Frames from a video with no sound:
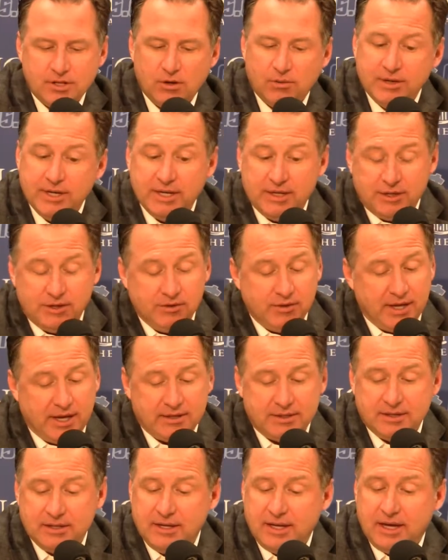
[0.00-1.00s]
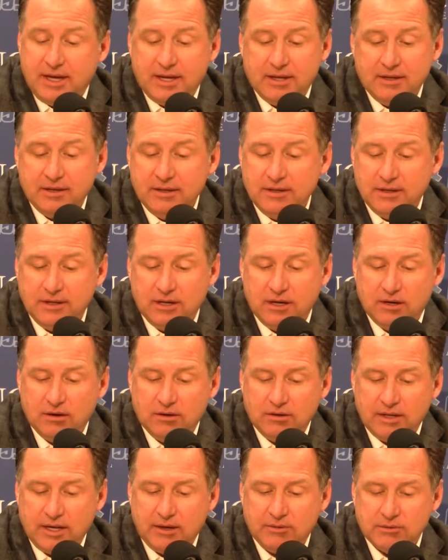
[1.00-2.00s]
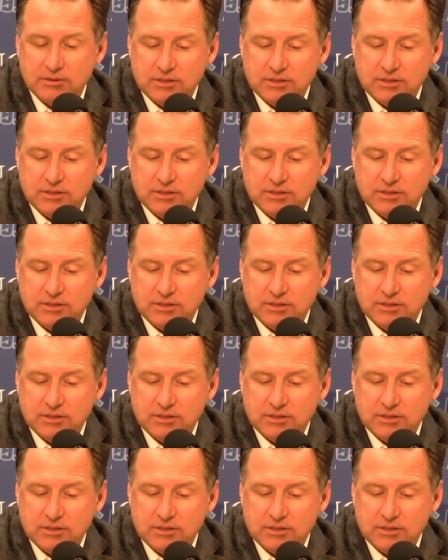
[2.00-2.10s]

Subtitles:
we didn't do that today. It